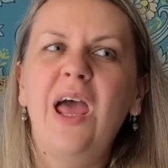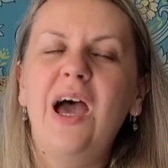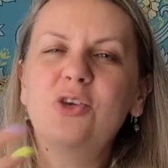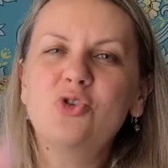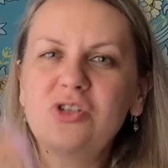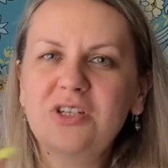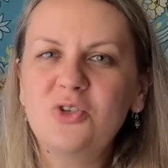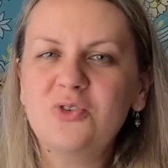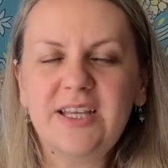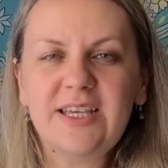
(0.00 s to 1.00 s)
I usually
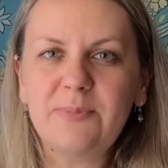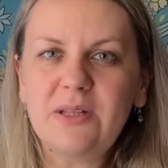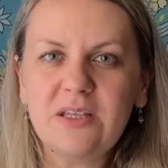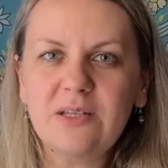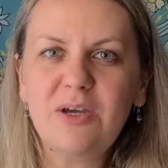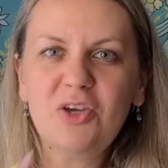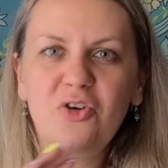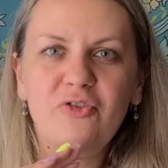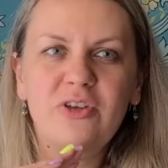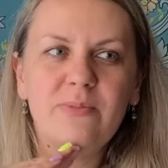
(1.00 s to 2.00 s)
don't like milk in my
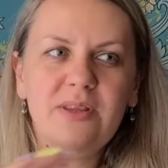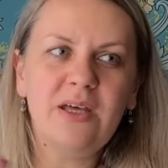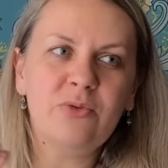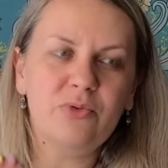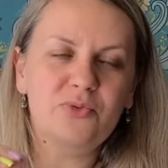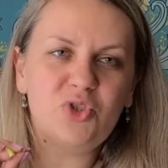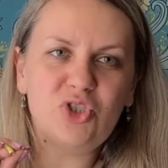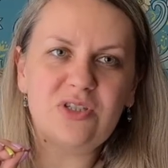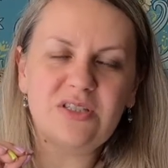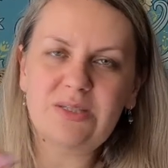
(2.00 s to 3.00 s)
coffee, but that one was
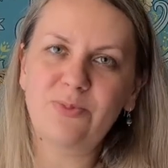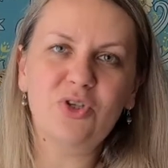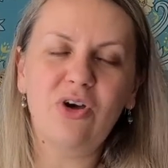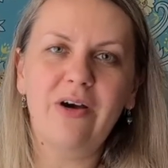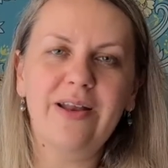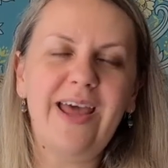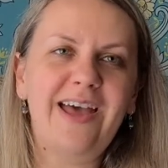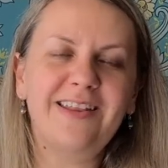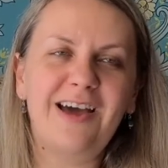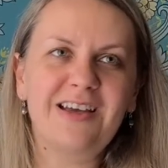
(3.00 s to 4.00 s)
just spot on.
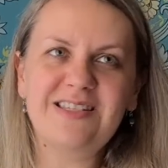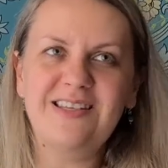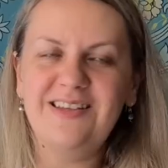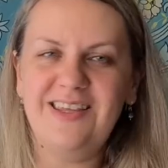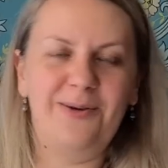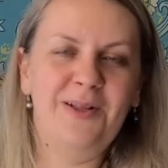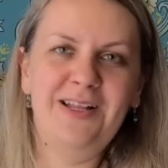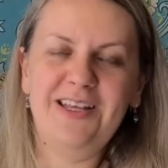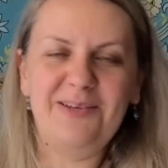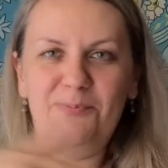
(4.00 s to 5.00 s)
And I said, yeah,
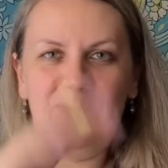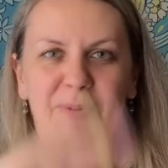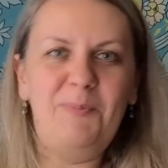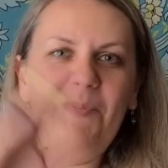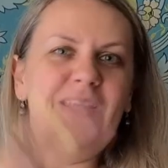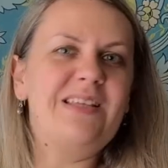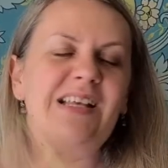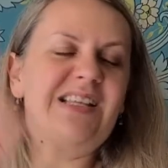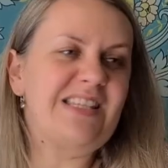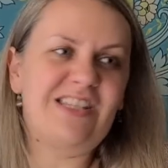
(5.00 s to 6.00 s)
pump me
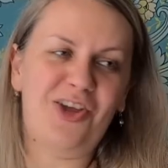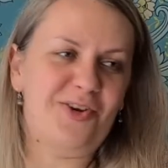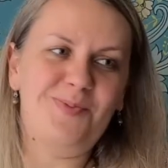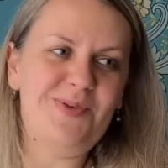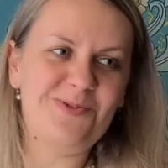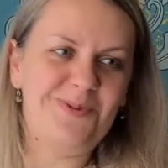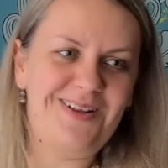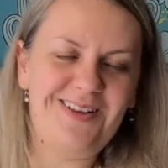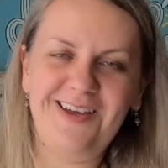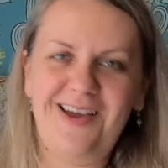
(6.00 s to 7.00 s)
that syrup as
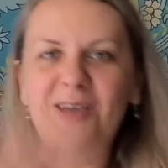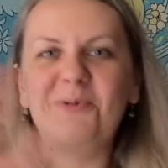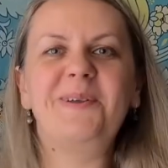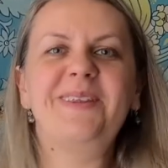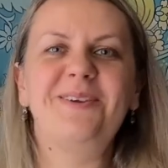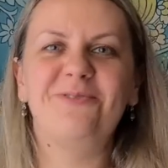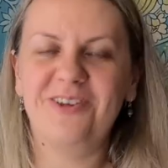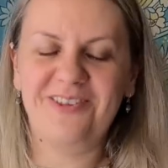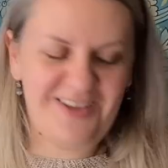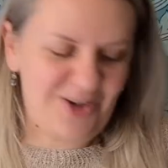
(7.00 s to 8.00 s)
well. I want
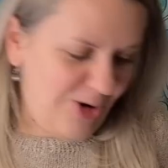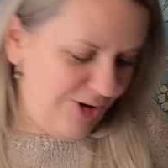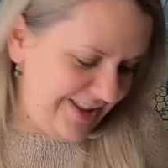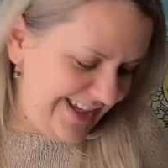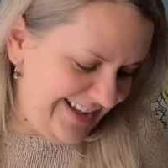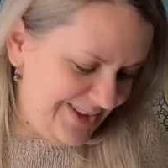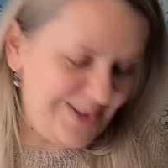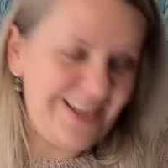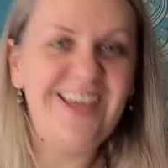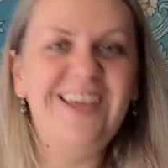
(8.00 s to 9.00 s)
everything all in
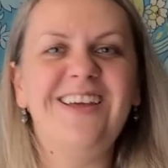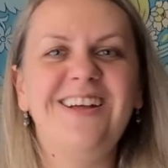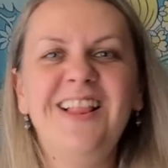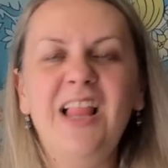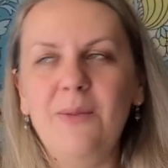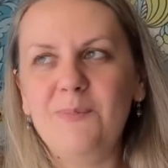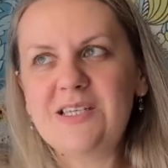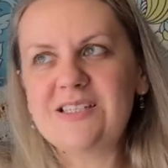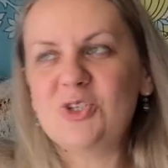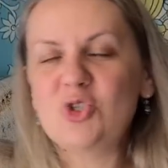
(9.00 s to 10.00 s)
today.
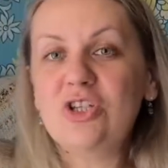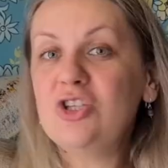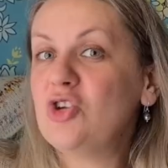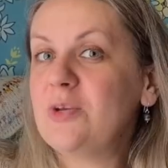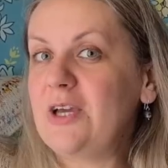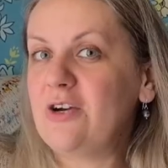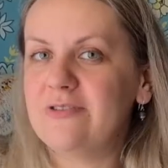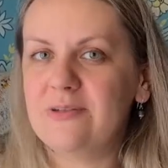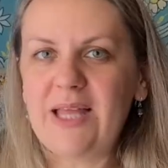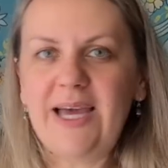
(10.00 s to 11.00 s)
Because I usually drink my
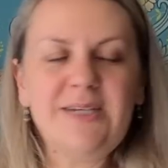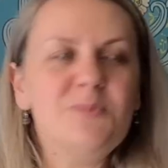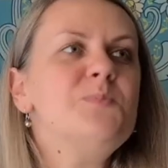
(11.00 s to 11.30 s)
coffee black.